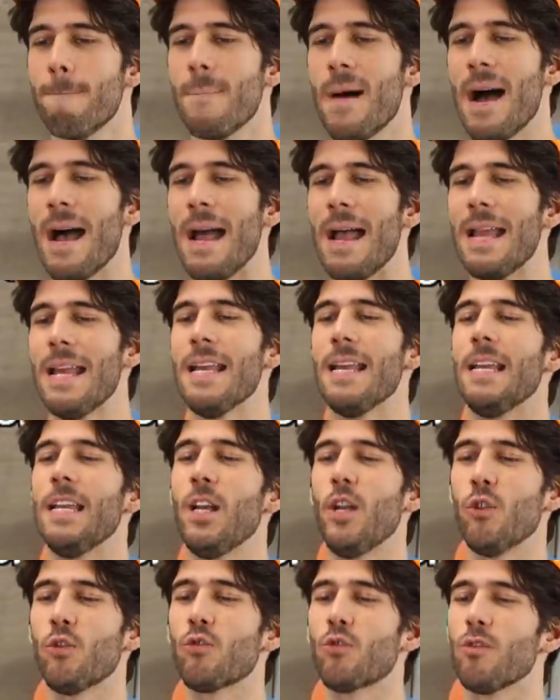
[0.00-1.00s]
My
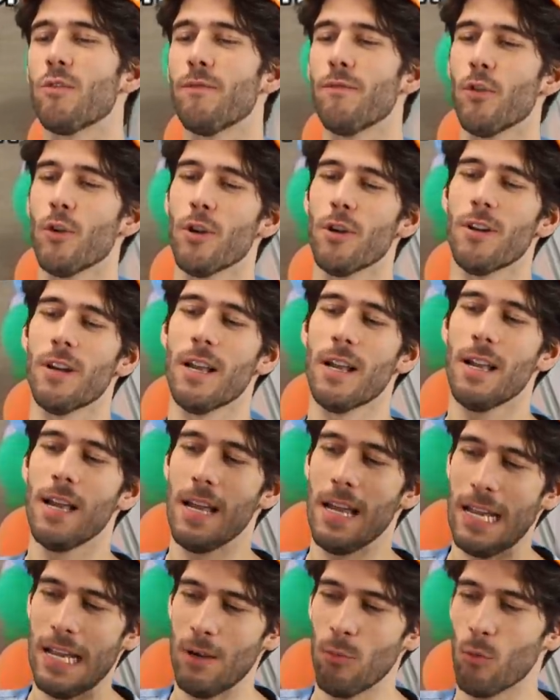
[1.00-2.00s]
introvert
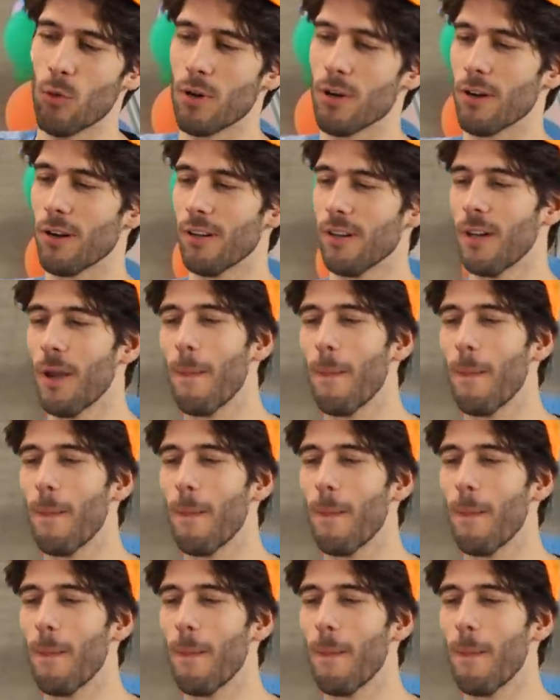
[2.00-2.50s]
A word.